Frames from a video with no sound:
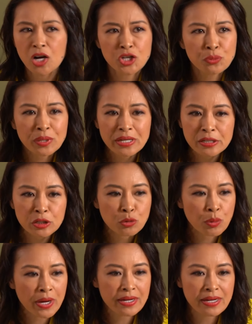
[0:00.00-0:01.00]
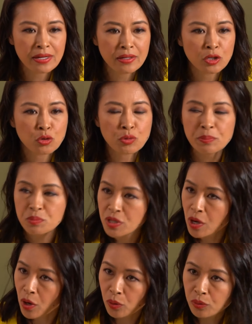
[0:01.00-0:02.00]
you integrating
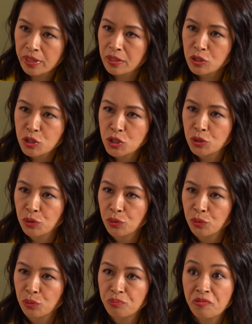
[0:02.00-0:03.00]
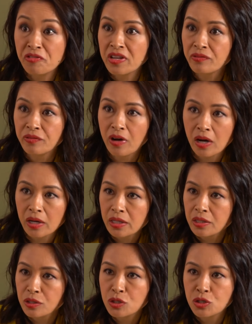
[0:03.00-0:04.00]
crypto into FIFA,
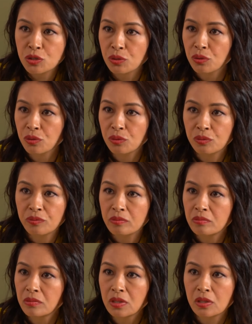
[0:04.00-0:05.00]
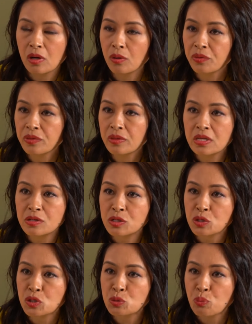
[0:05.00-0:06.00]
into these
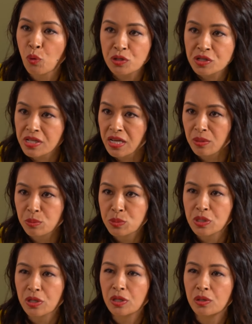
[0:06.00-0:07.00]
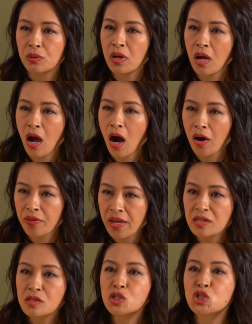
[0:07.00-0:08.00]
sports teams? Are they
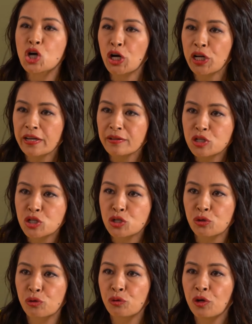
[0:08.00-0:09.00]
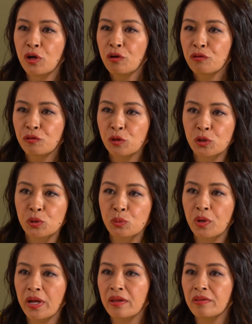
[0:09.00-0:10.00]
starting to flirt
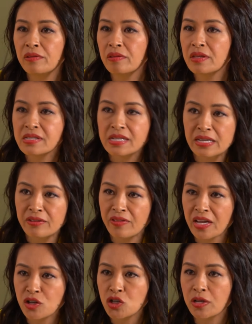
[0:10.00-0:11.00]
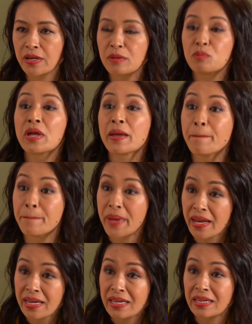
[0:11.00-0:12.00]
with this innovation and
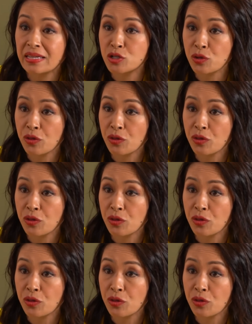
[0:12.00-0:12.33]
embedding it into